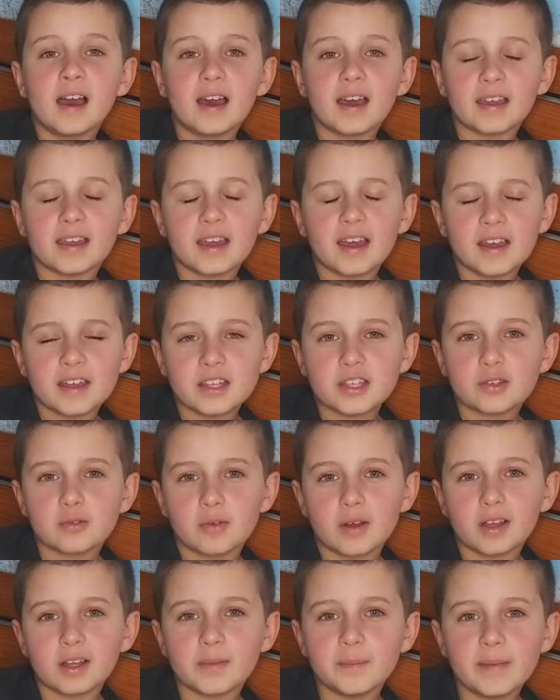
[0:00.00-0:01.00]
Hi guys,
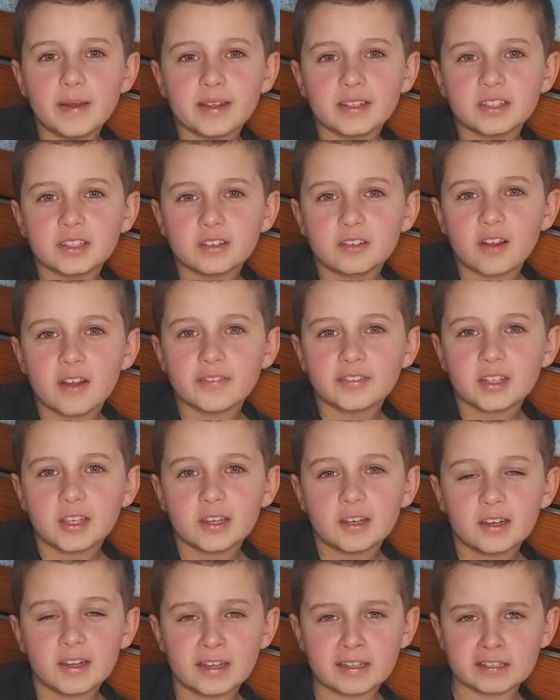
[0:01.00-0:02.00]
welcome back to Craft
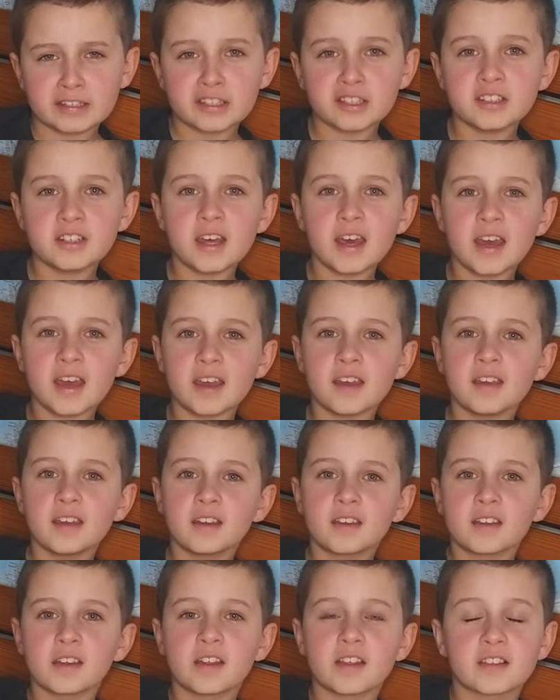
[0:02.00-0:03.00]
Kit, and today
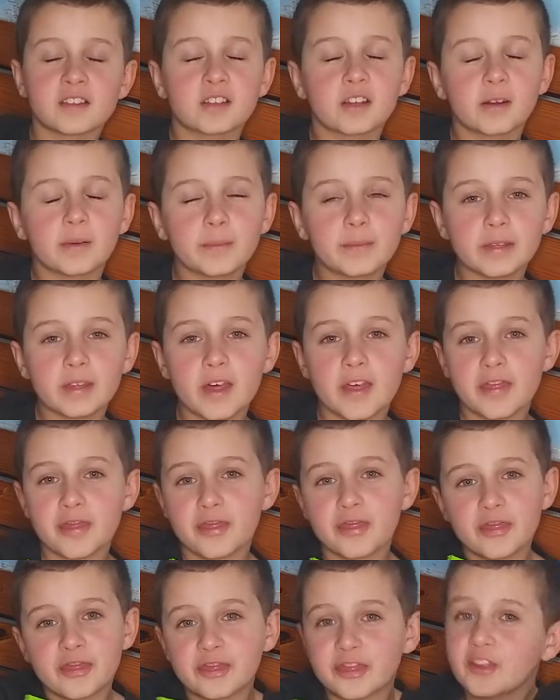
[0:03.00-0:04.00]
is going to be the
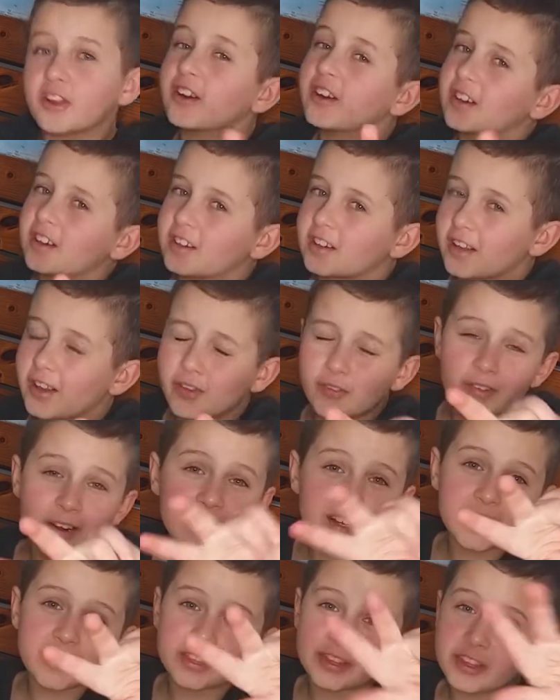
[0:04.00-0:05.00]
third
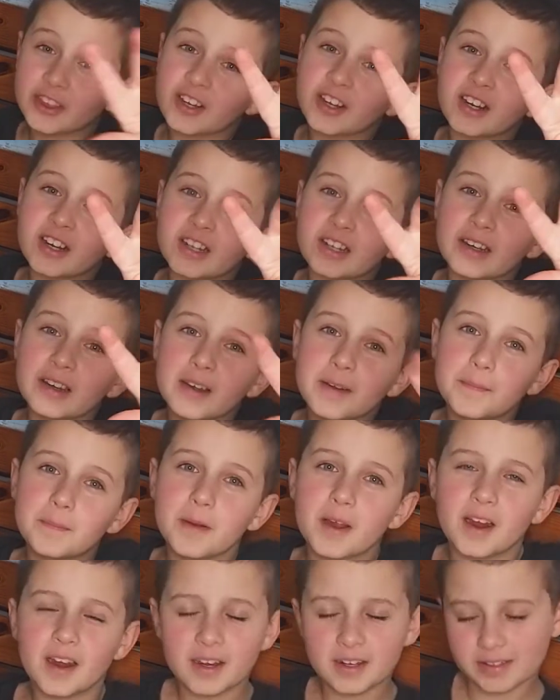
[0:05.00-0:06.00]

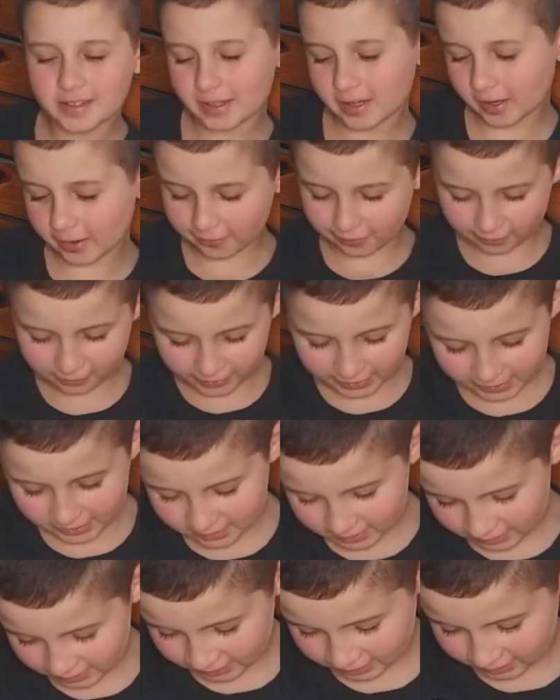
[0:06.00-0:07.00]
part of
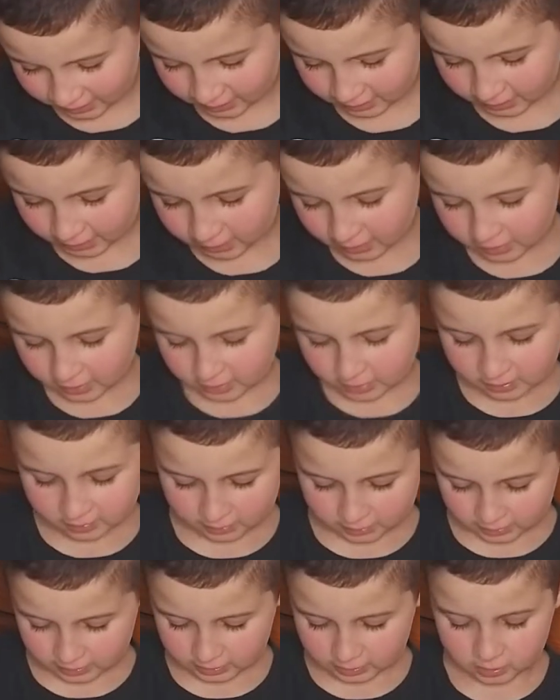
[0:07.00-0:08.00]
reading
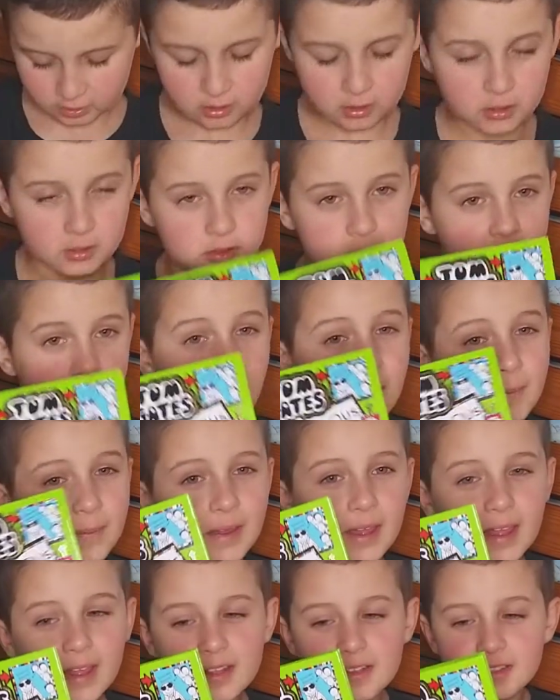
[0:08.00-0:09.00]
Tom
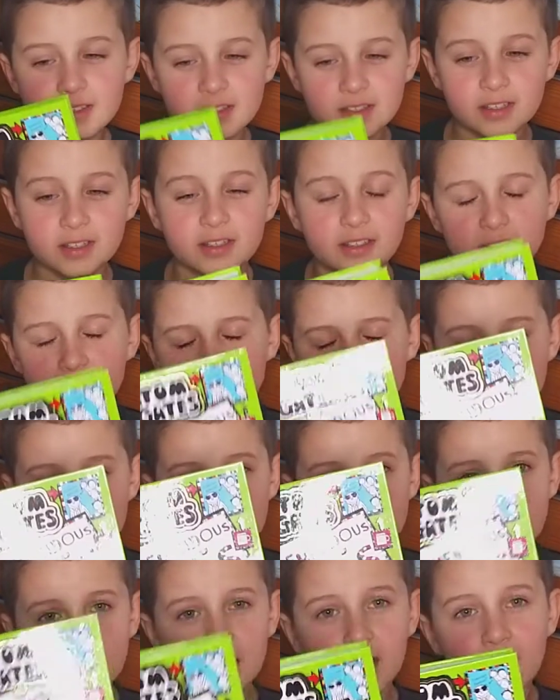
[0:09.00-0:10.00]
Gates'
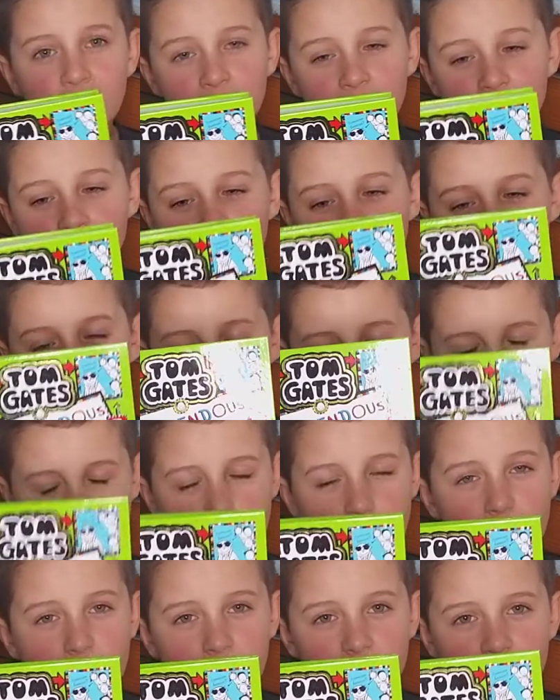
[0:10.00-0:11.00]
10
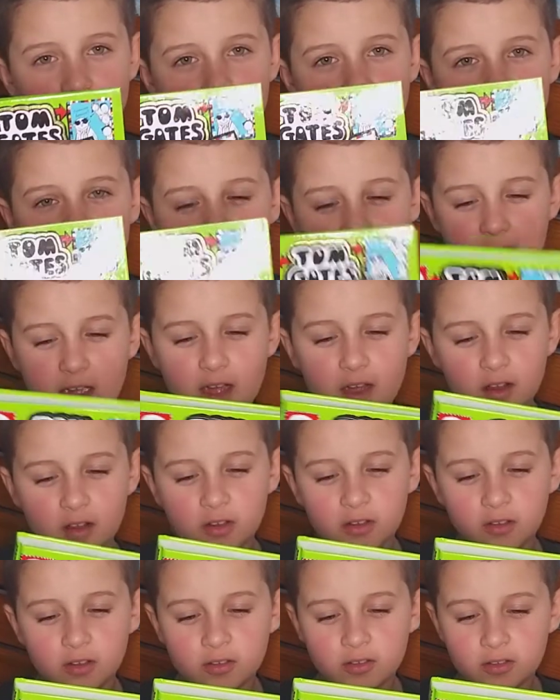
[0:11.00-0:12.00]
Tremendous
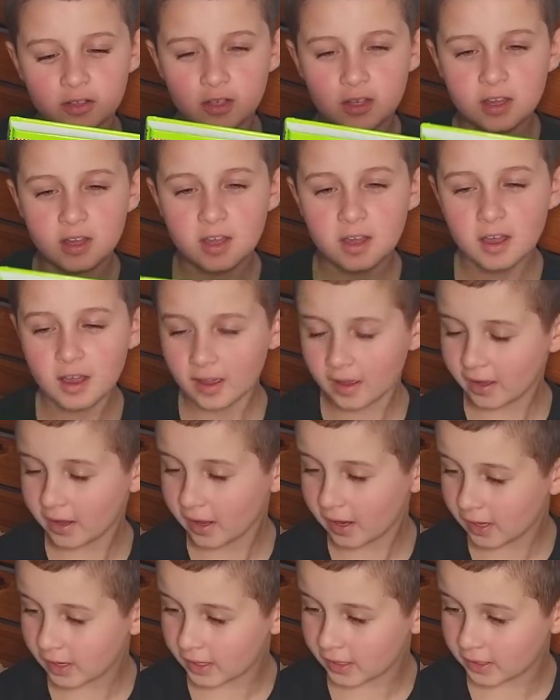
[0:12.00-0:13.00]
Tales,
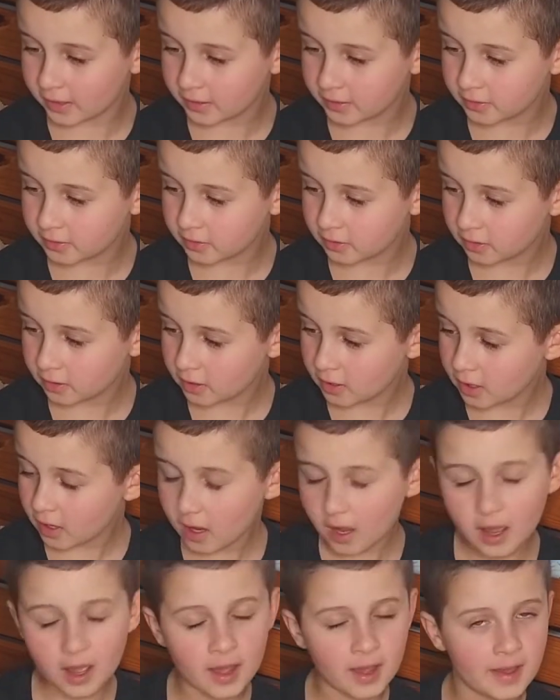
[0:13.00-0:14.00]
and
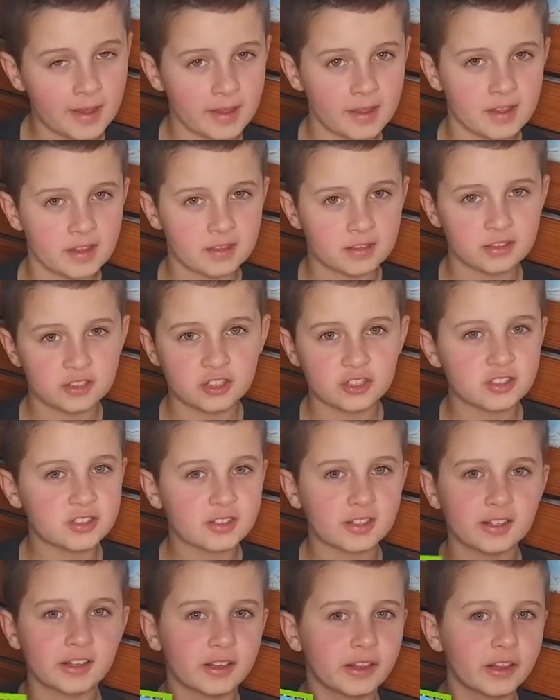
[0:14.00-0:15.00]
I just
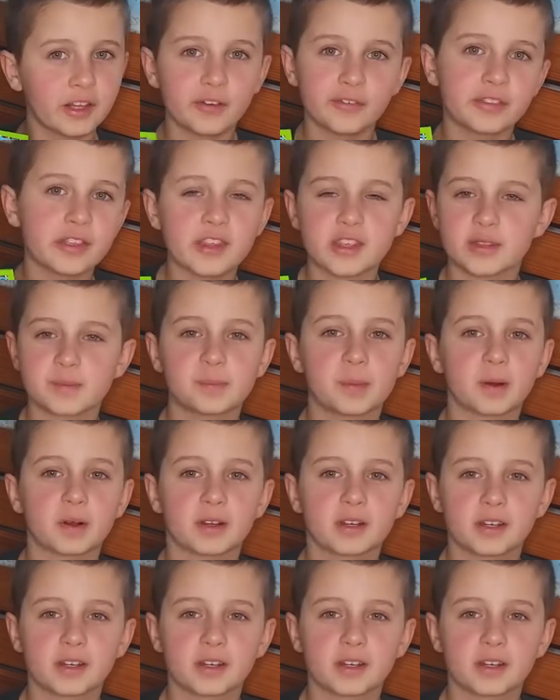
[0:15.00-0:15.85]
love this book.